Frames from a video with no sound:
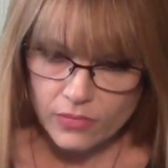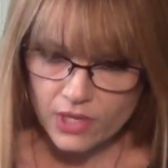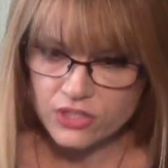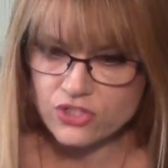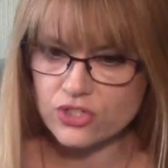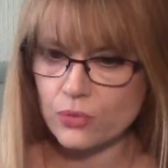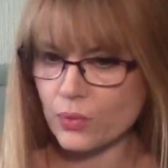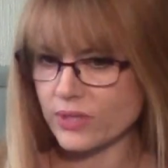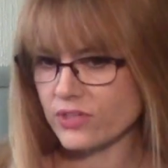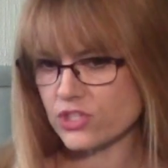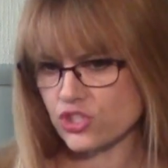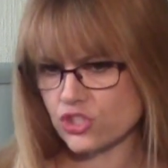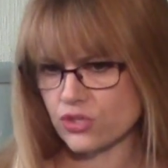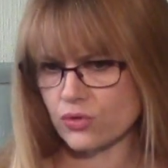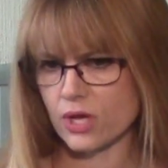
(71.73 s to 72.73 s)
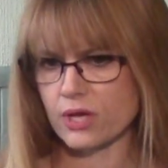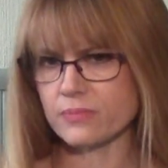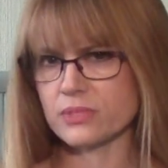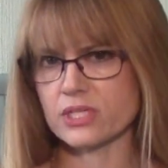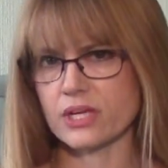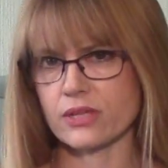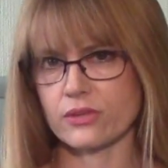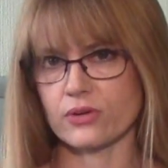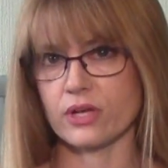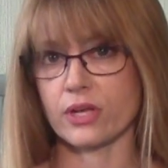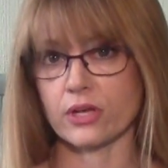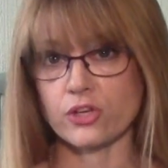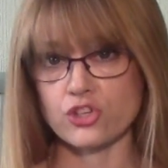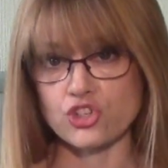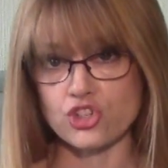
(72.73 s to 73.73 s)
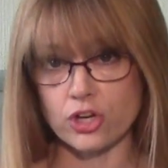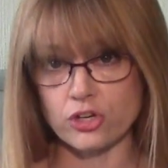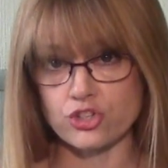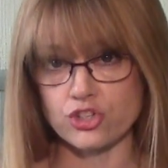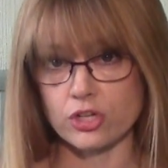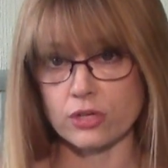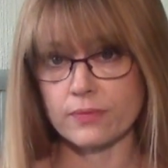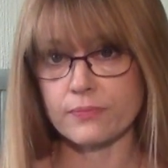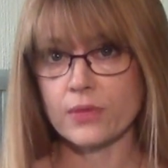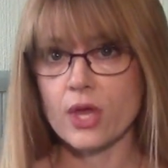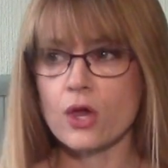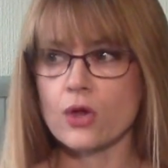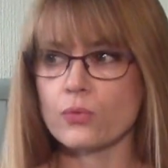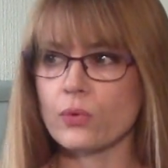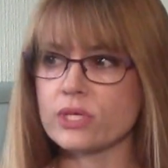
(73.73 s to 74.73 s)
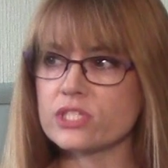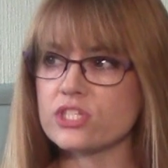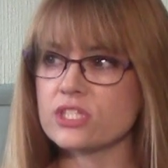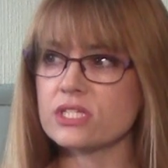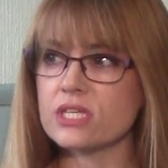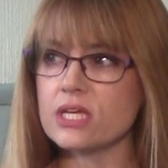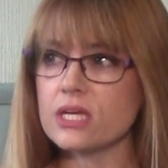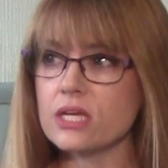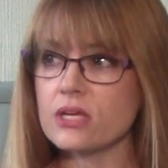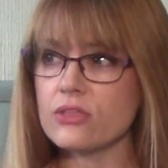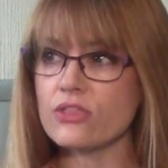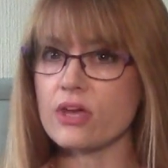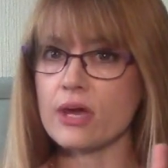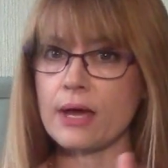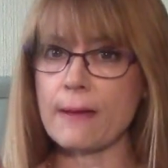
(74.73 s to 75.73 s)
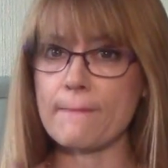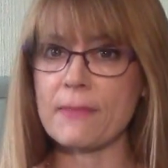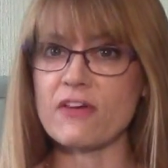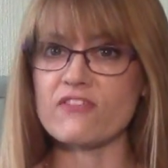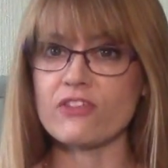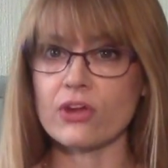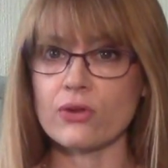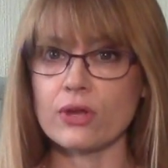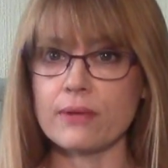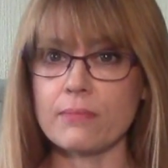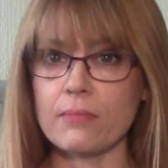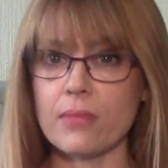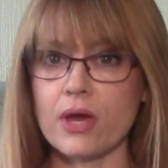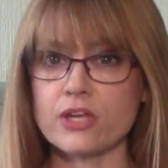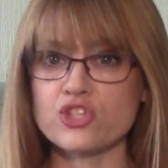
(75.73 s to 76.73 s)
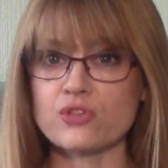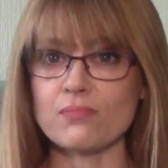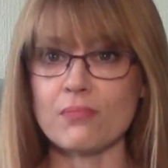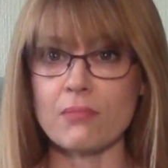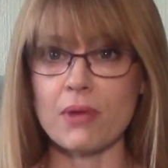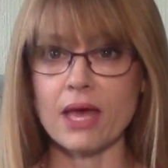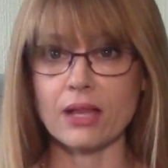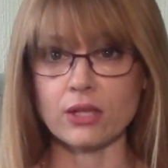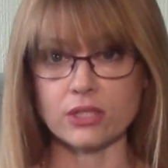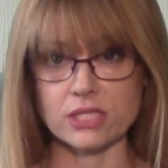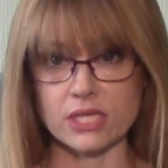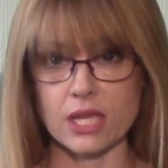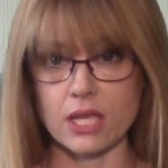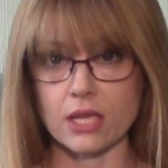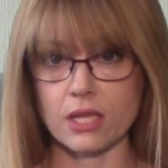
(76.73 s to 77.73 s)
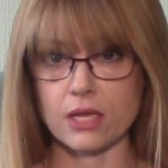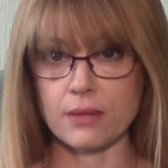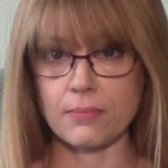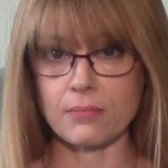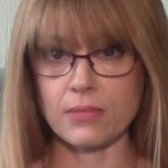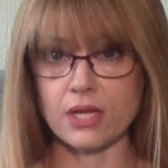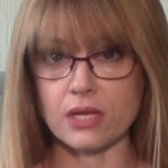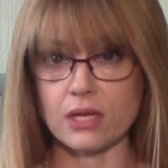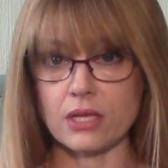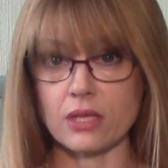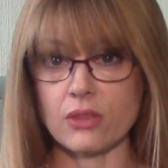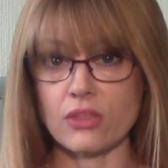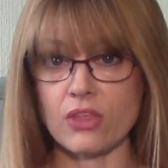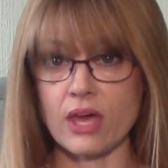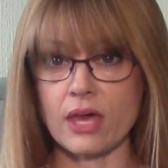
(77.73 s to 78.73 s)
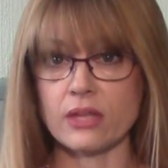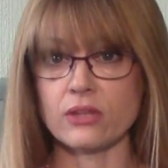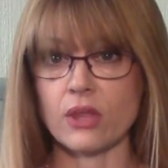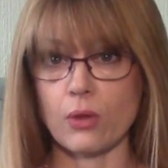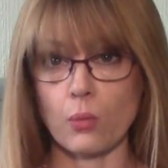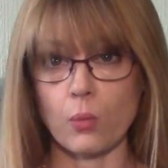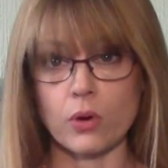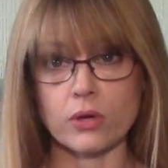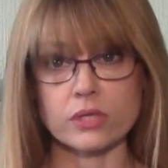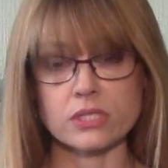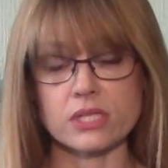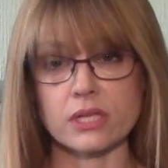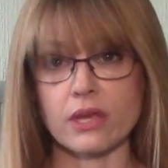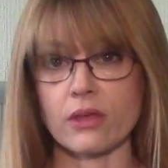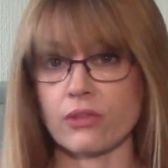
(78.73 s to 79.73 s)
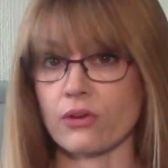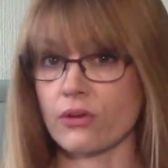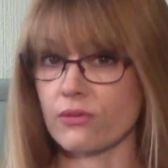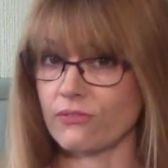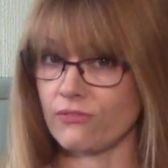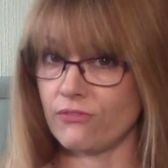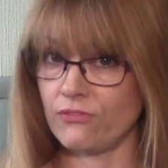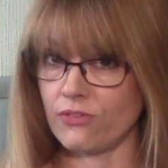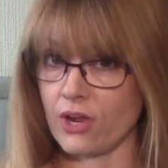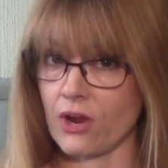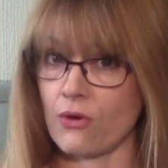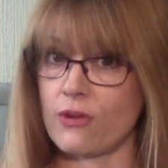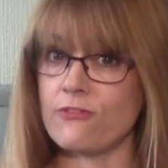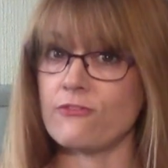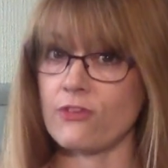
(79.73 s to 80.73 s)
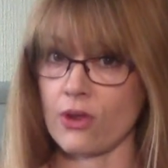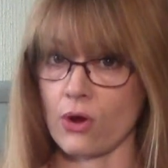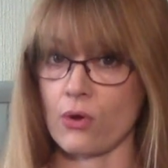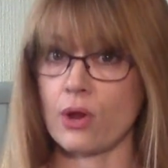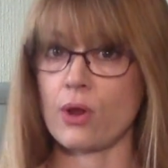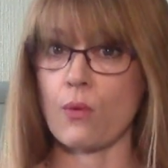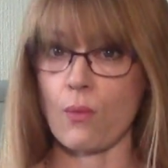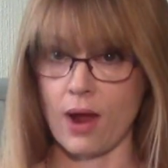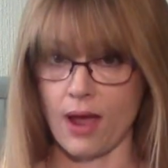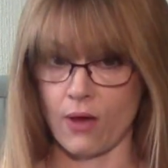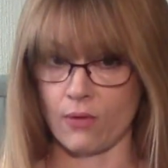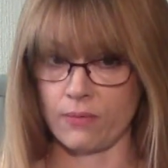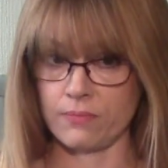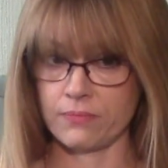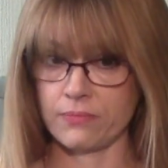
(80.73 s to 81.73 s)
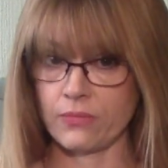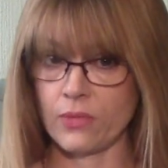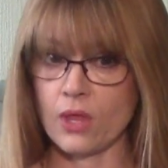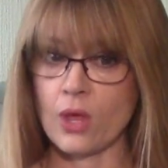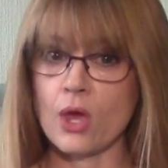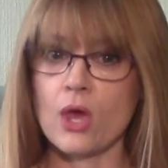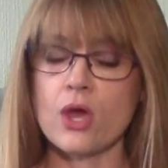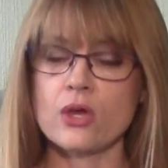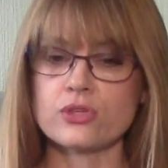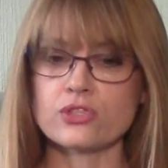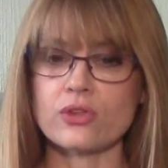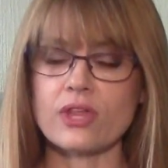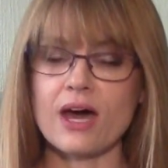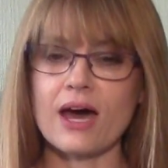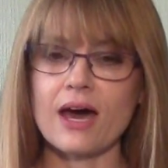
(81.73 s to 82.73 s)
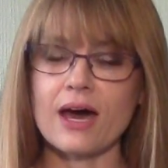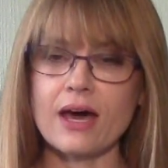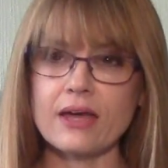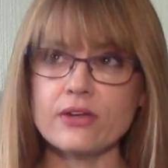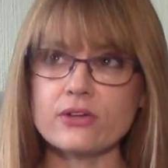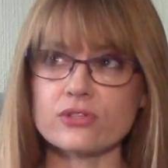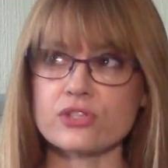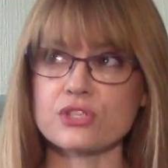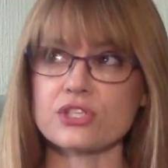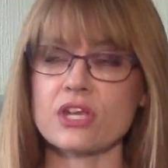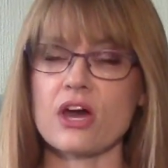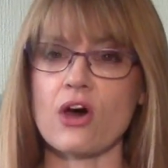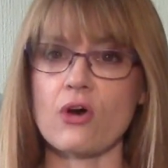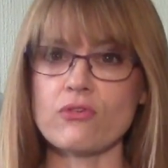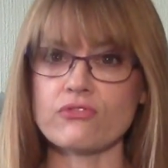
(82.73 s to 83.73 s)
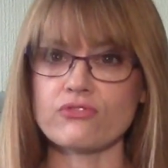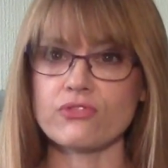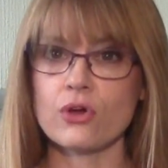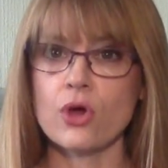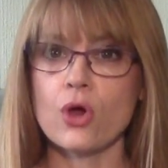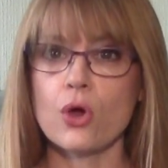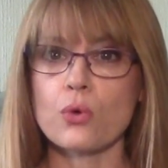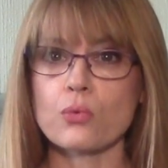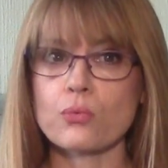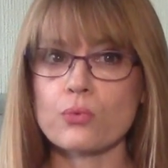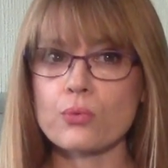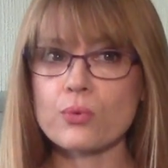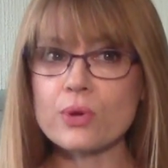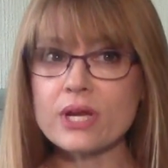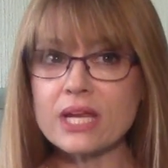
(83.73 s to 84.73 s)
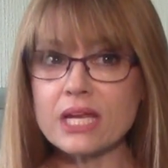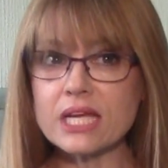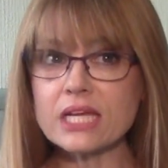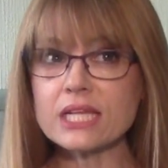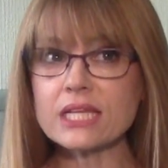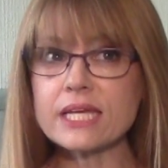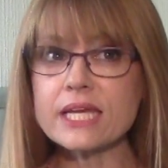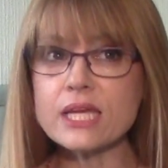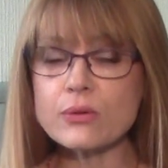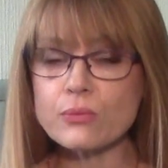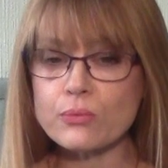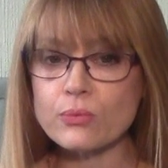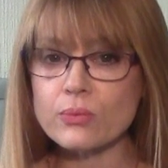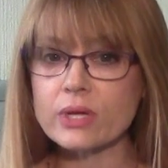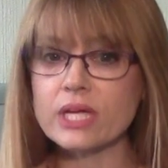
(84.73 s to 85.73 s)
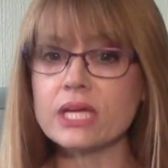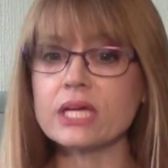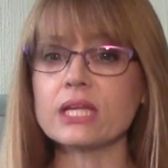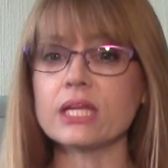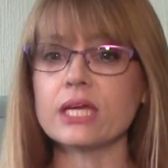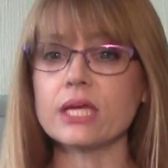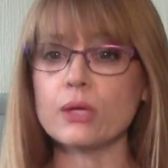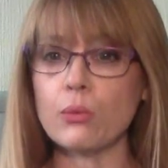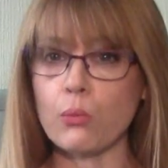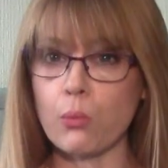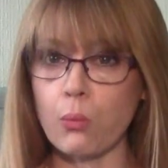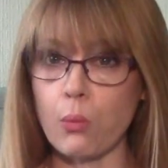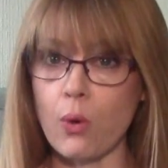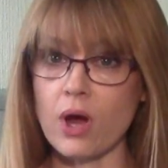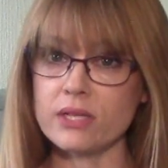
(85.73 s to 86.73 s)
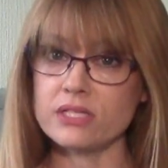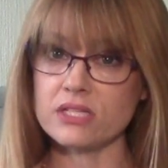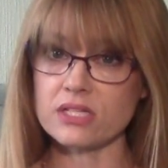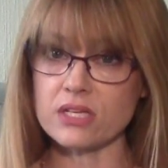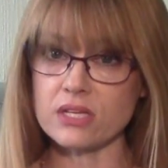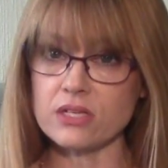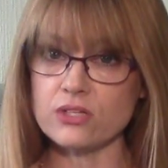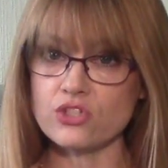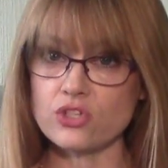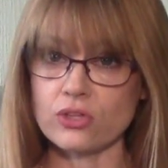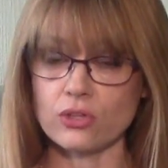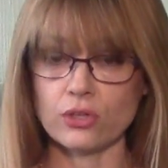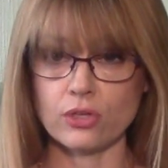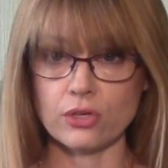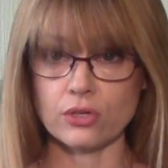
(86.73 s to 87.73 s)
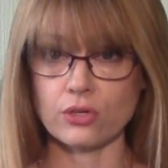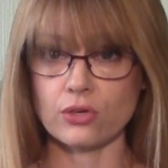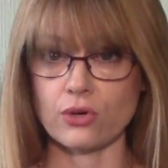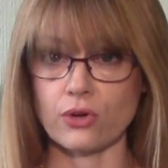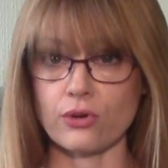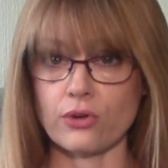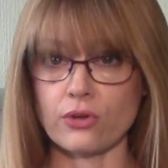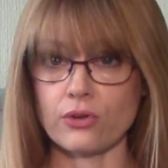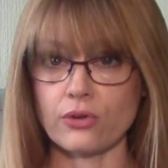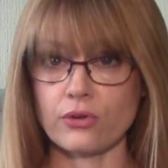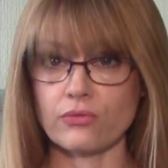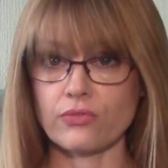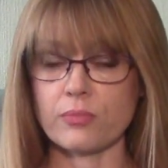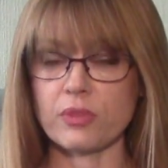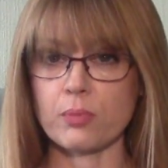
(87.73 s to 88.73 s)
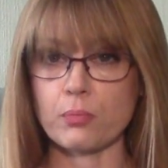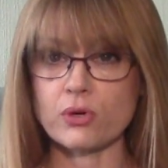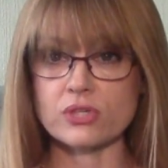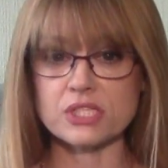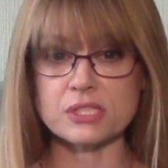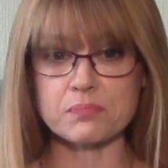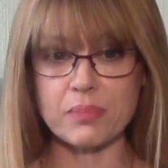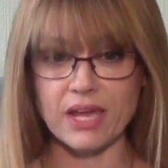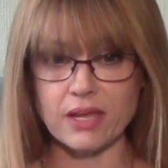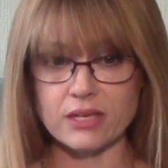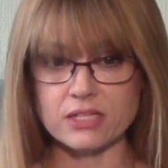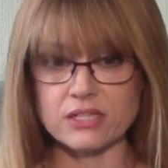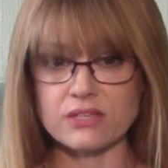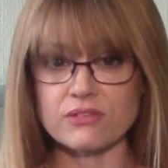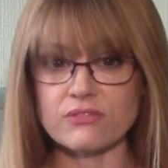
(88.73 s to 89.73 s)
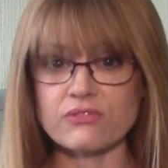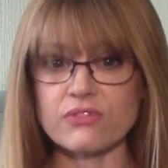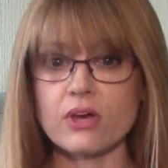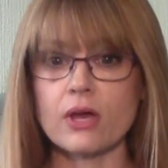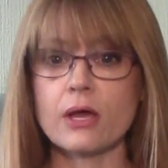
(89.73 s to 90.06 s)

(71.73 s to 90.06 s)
And so when these two come together in a conjunction, we see them very much melding, meaning that they work together very, very well. So the higher self really, really wanted to learn from the perspective